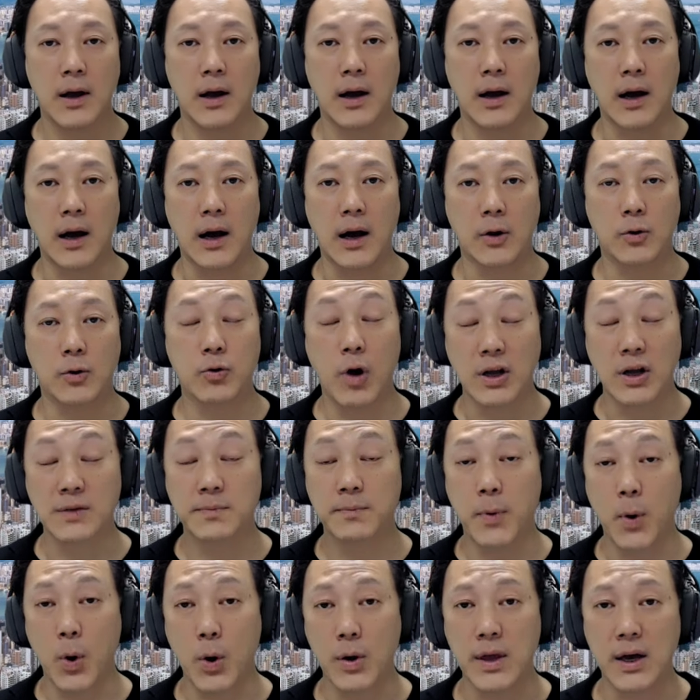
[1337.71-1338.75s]
uh,
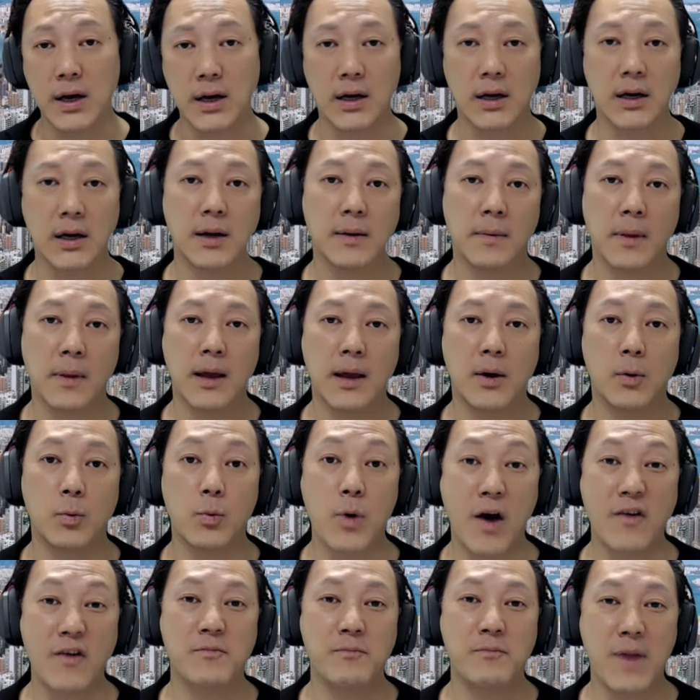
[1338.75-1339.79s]
cross-border
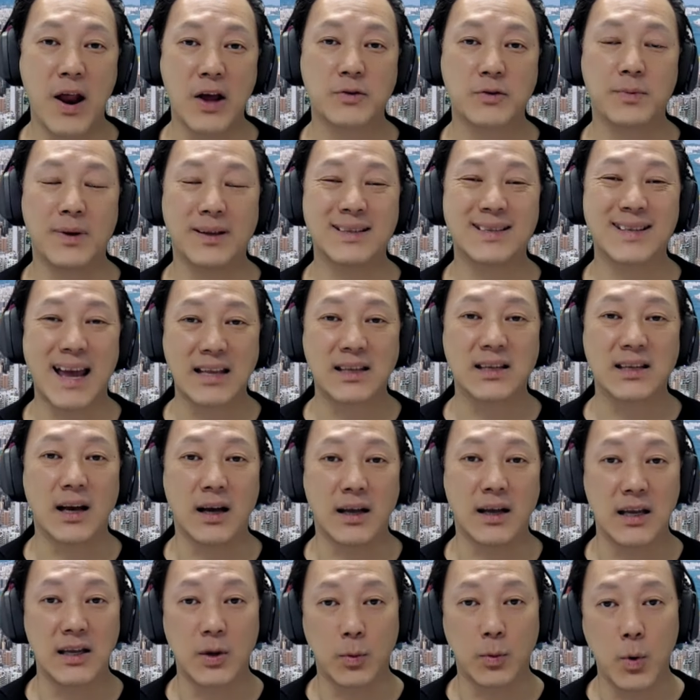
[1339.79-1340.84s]
wealth management center
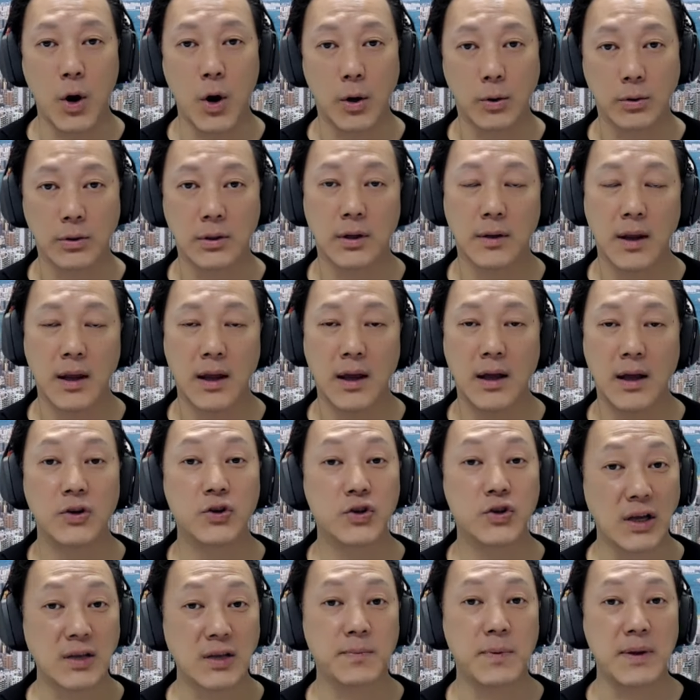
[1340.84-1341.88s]
in the world,
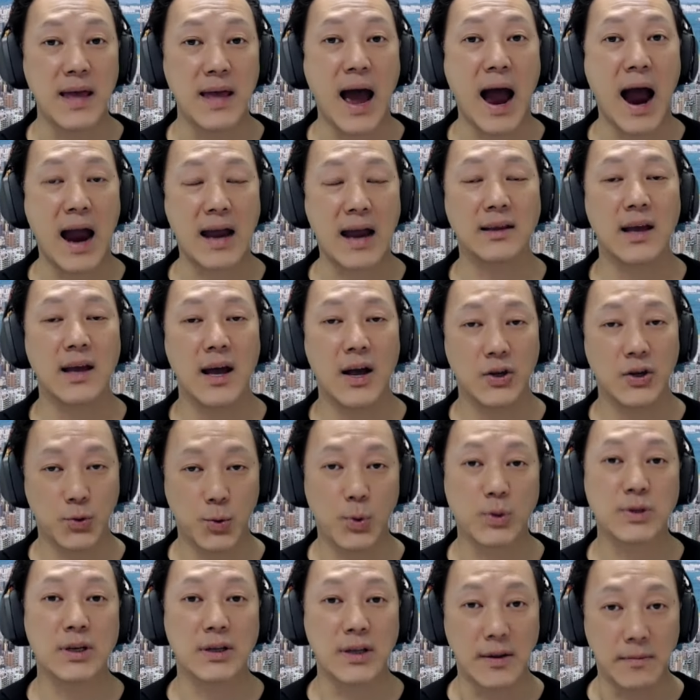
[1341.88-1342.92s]
just behind
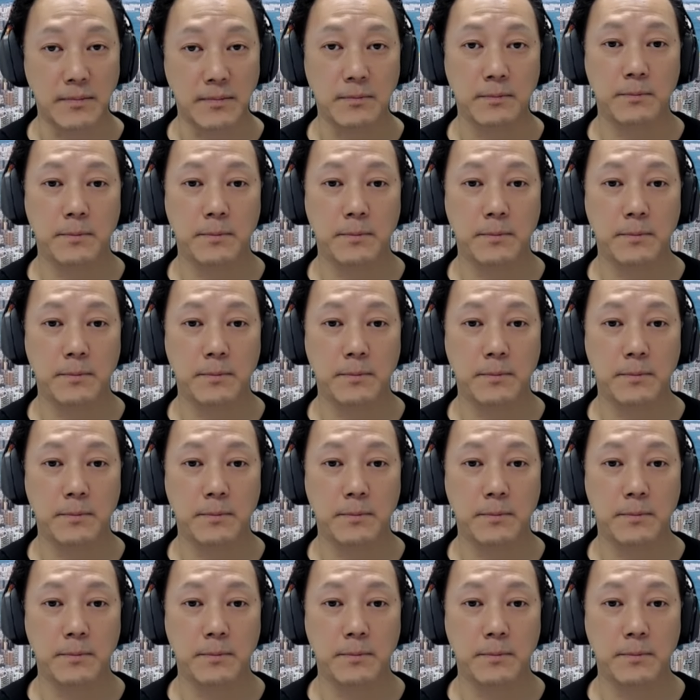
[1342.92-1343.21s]
Switzerland.